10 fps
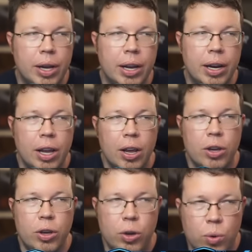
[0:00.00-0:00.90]
You can
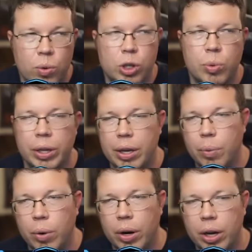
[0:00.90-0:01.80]

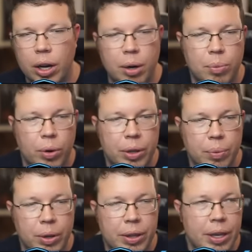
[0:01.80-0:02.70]
usually work on more
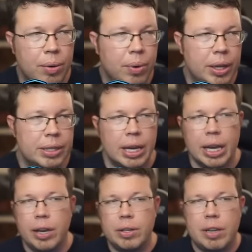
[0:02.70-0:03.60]
than one thing at once.
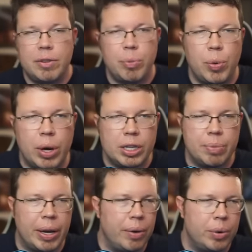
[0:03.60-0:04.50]
You just have to be
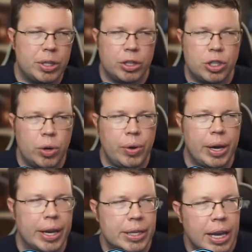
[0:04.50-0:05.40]
wise about it, which I'll show
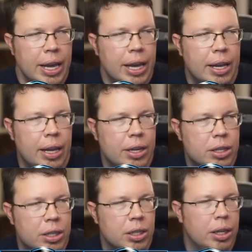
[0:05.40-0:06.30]
you guys
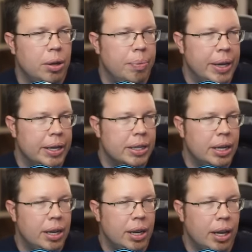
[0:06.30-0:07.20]
in just a little
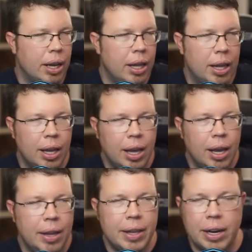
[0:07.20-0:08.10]
bit.
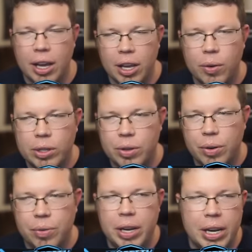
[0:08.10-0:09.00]
And then you
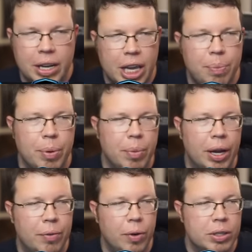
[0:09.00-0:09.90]
also need to keep in
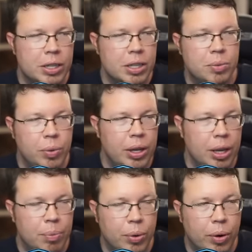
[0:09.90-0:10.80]
mind, folks, this is
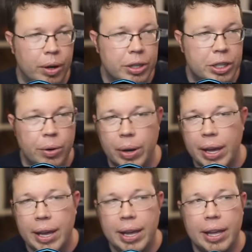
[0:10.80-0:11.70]
really important too.
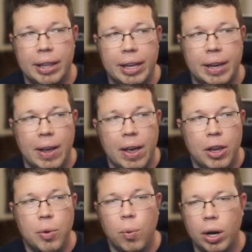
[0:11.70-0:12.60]
Like,
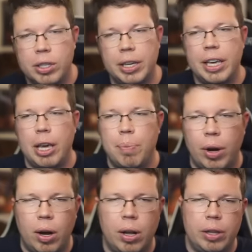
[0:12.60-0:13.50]
you want to
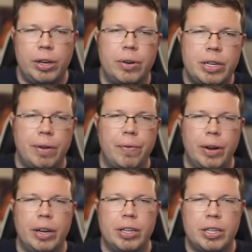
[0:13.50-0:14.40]
keep all your
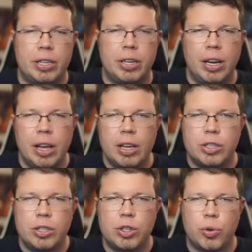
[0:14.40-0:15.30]
different
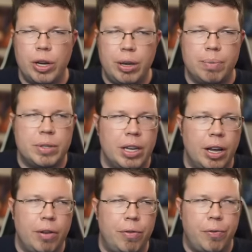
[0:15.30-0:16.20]
streams
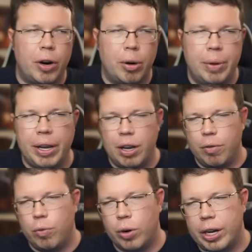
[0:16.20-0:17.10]
of farming,
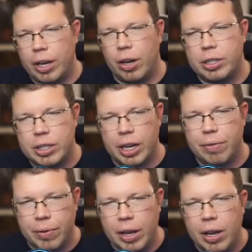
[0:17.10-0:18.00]
of working on
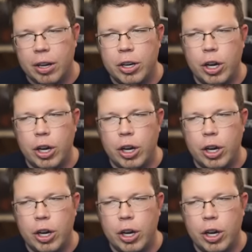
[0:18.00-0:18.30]
stuff